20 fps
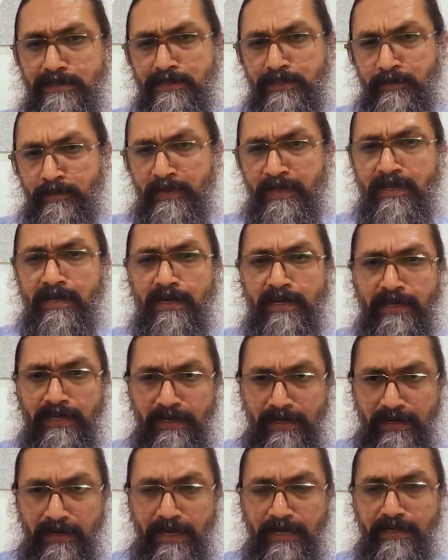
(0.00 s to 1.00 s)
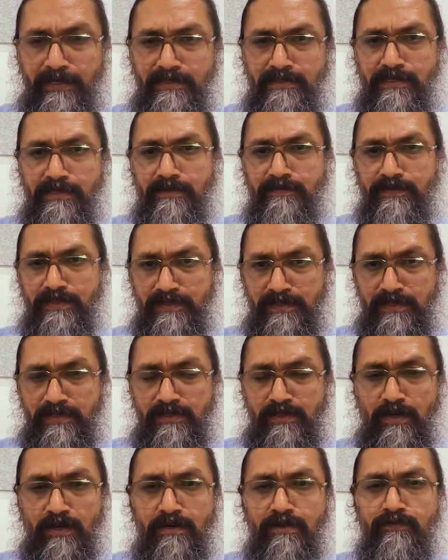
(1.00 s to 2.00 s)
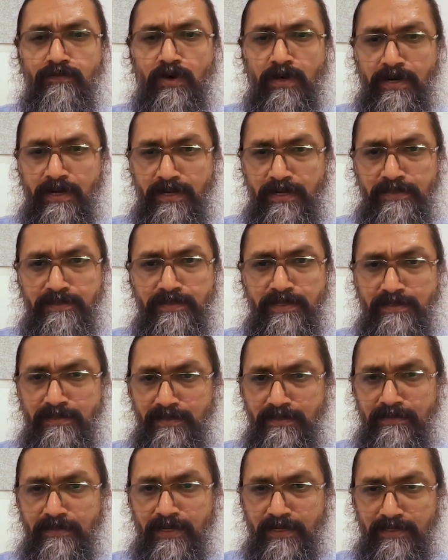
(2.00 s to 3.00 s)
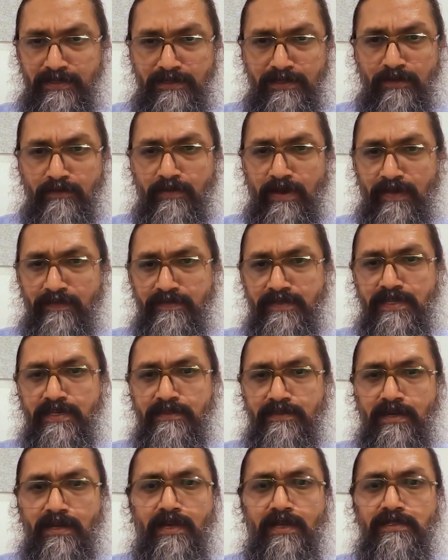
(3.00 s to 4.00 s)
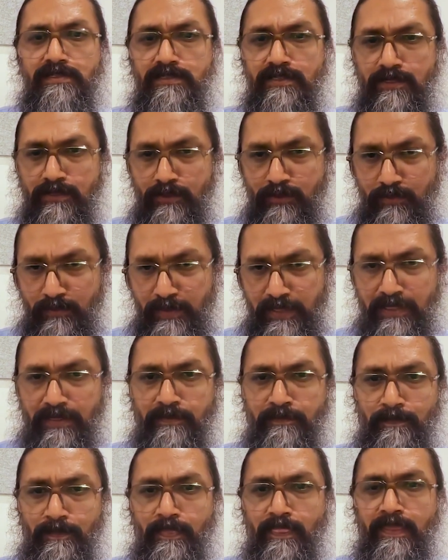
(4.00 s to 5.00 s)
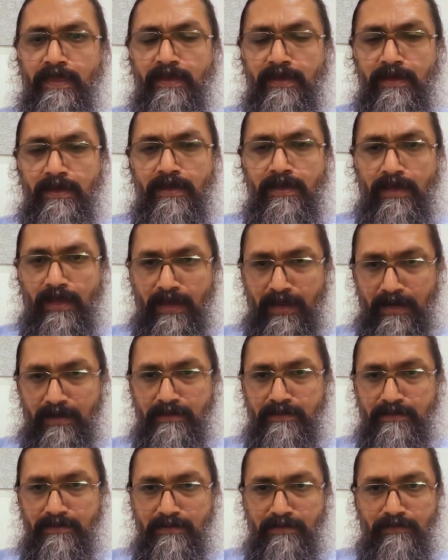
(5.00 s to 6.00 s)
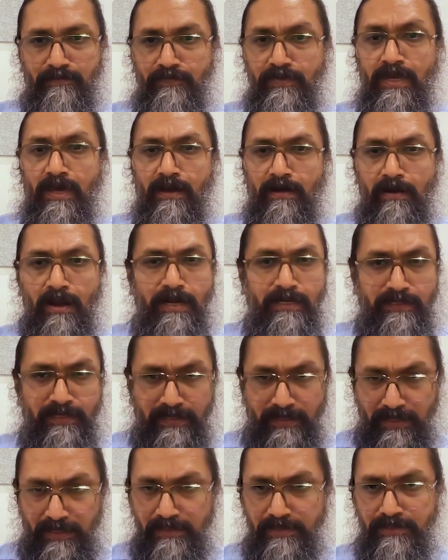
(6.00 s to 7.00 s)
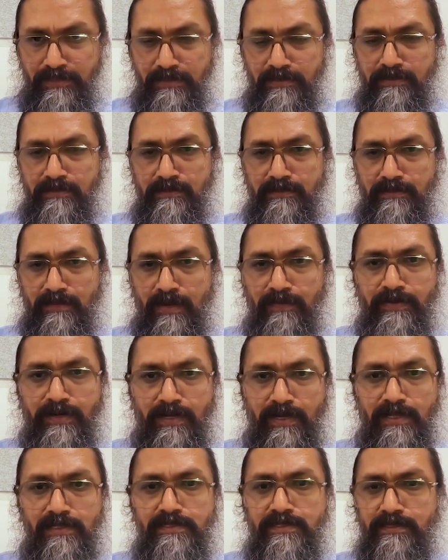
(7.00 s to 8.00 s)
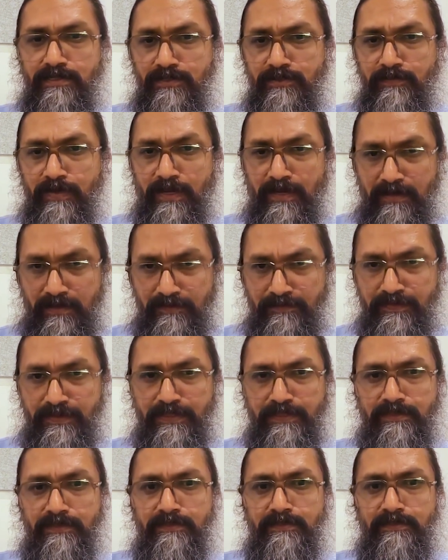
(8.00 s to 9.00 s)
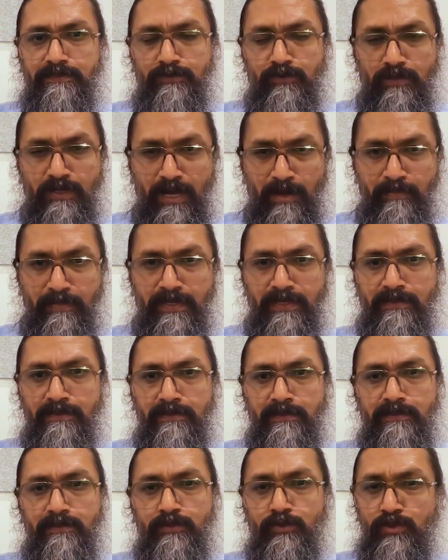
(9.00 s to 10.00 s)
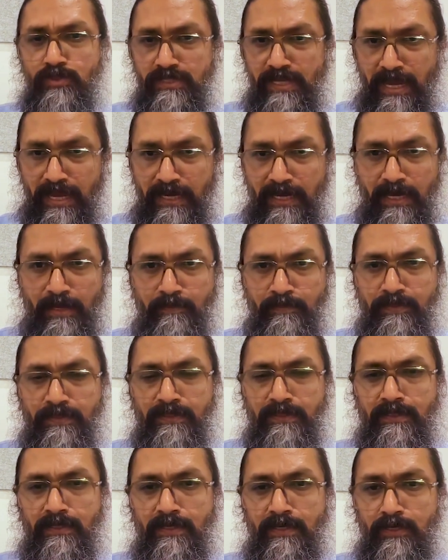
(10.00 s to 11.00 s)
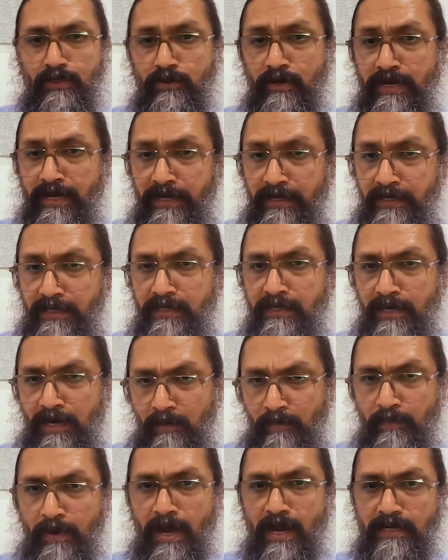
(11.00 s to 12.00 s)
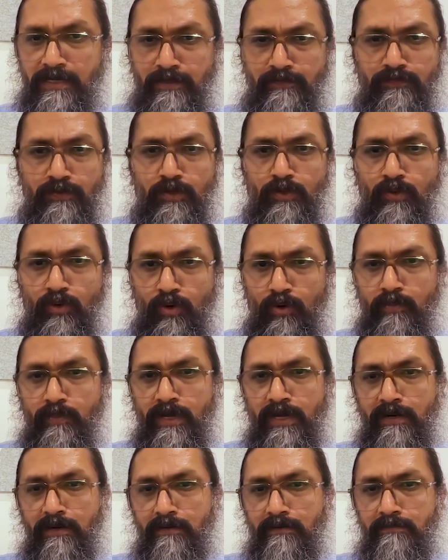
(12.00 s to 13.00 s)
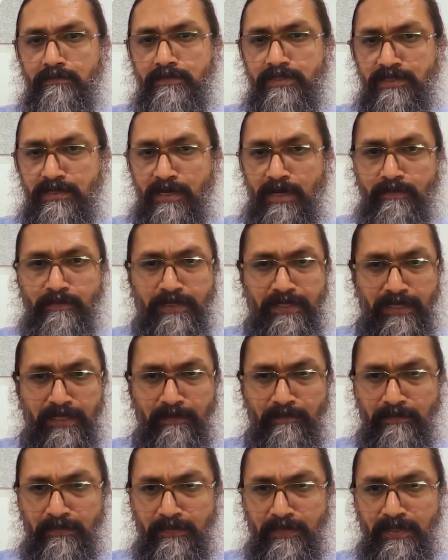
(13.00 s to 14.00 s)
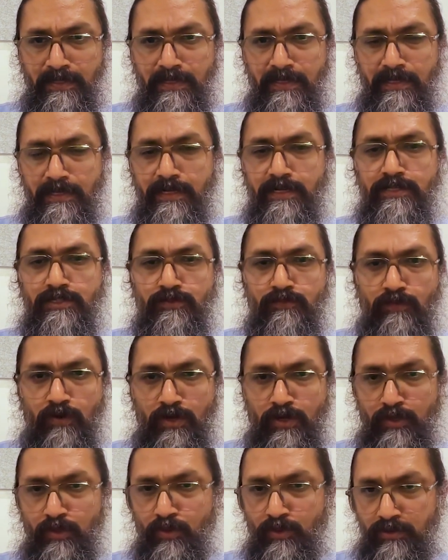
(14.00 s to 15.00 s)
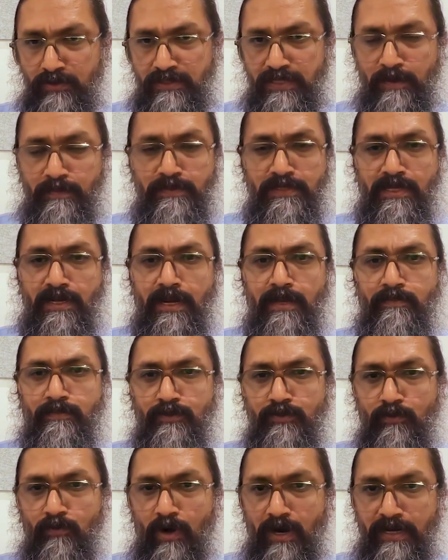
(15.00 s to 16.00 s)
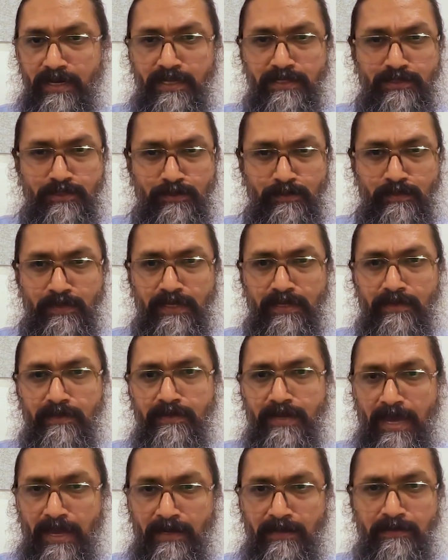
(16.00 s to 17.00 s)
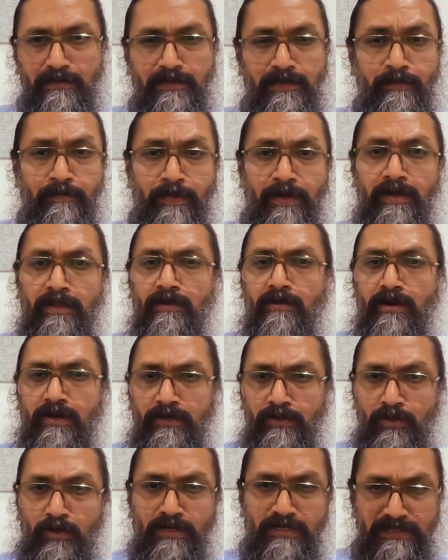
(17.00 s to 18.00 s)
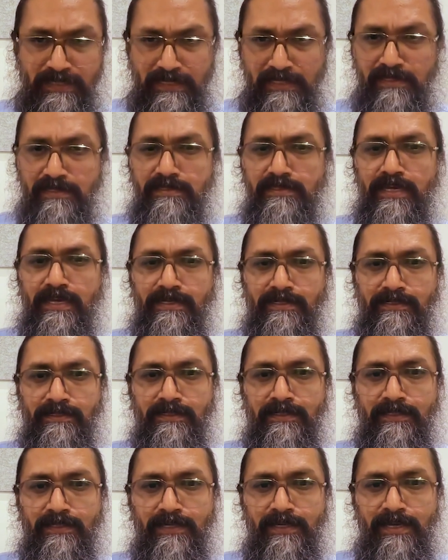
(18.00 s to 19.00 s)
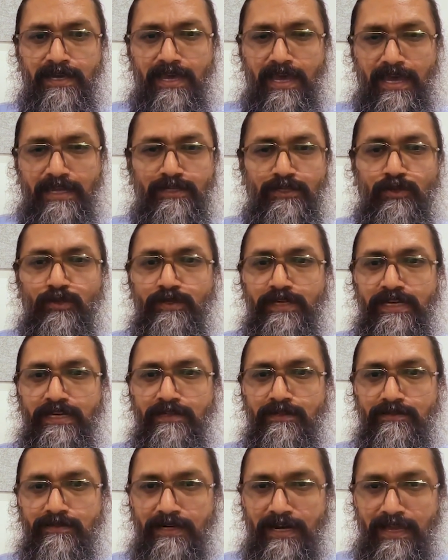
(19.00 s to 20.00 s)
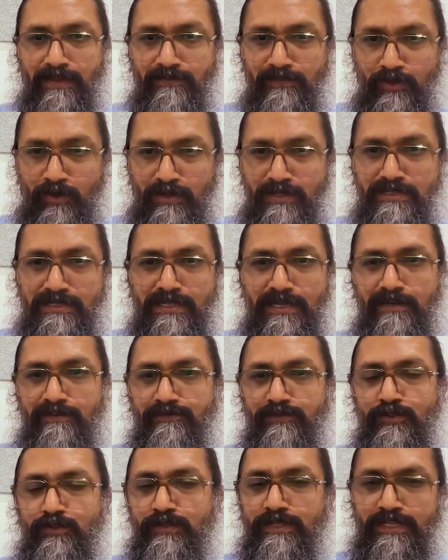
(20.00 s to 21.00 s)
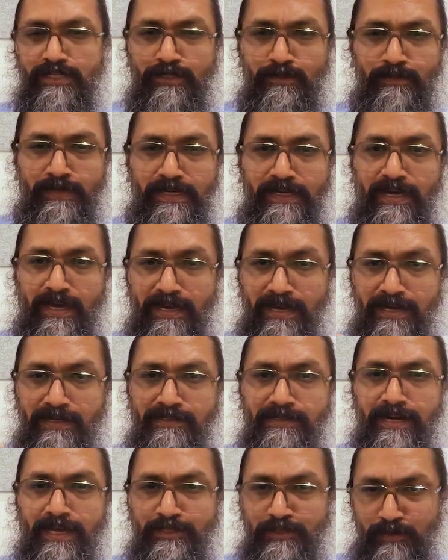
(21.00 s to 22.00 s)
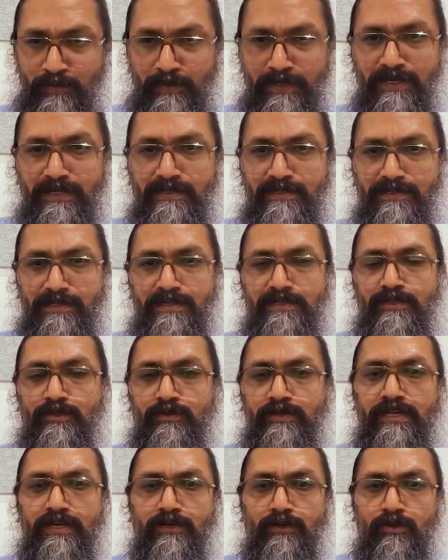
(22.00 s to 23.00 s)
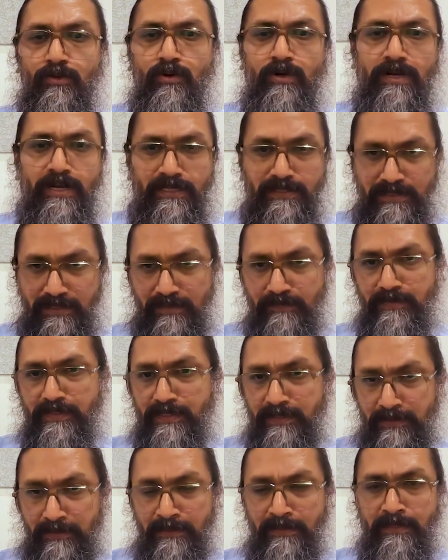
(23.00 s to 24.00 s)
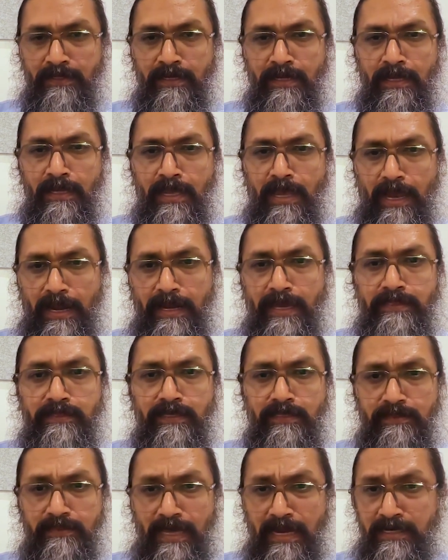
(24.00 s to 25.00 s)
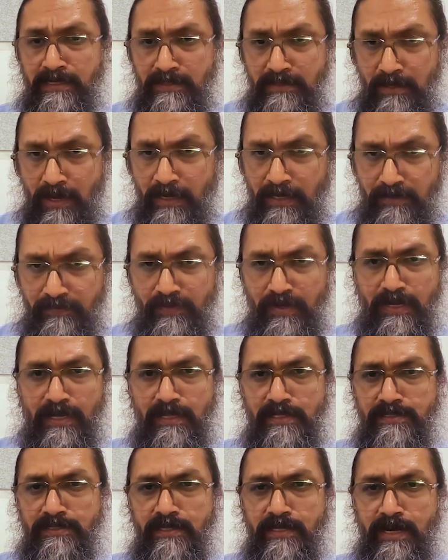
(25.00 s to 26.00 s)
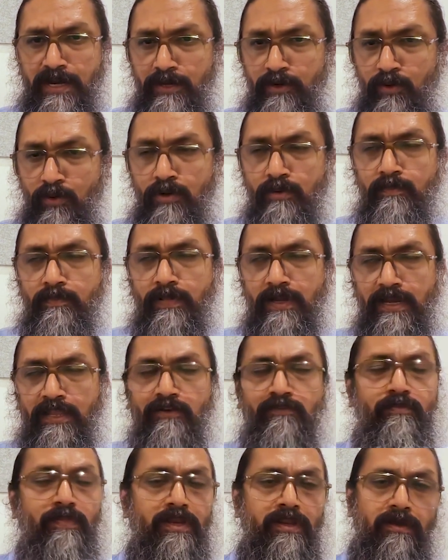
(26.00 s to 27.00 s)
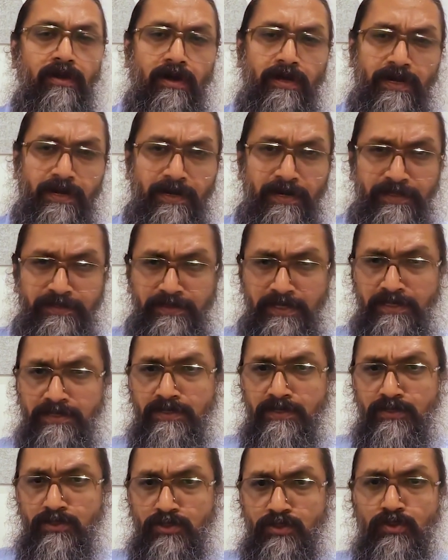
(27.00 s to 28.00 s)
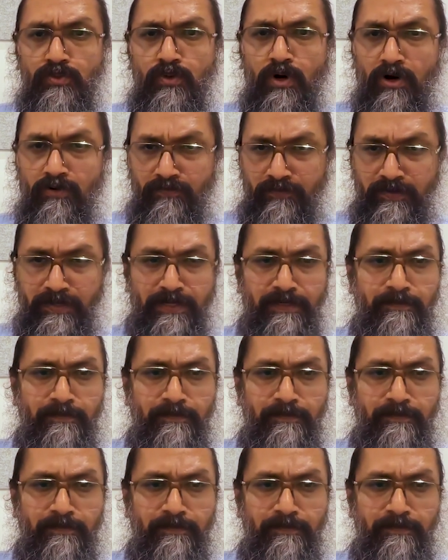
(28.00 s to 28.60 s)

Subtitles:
Typically, in an IT services sort of organization, that is how I've seen the culture to be. And we are not that culture. Our culture is very different. You come in, you sign up, you are integral part of a global Scrum team. It is for you to subscribe to what has to be done depending on your skill set. And you need to drive yourself, you need to be direct, transparent, and you need to go and achieve it. And I think that sort of a culture, I don't believe many organizations do offer.